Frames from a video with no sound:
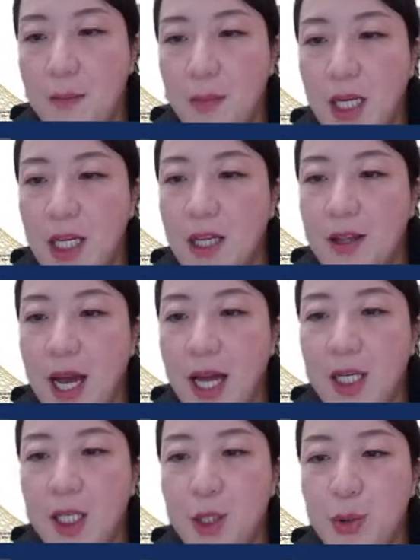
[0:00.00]
meaning
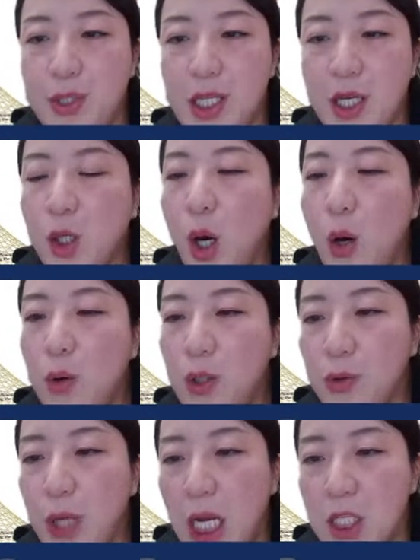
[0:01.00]
that using
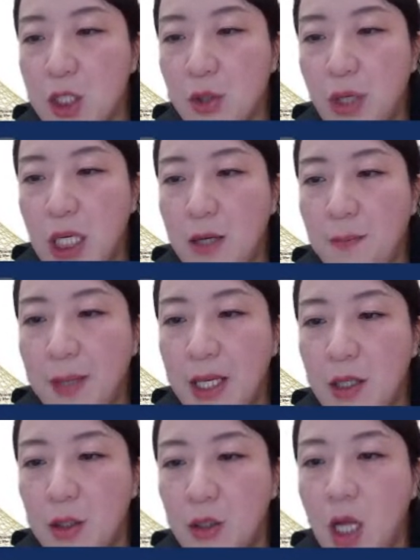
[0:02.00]
co-creation green
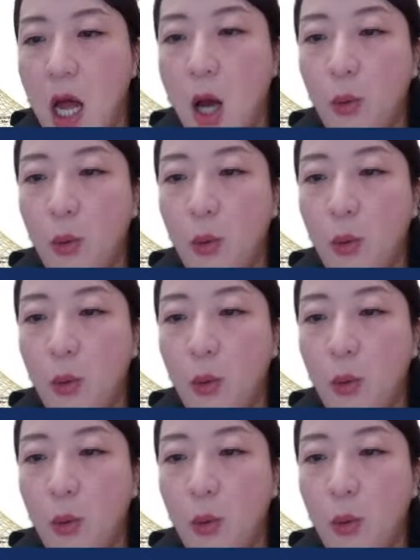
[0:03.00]
appeal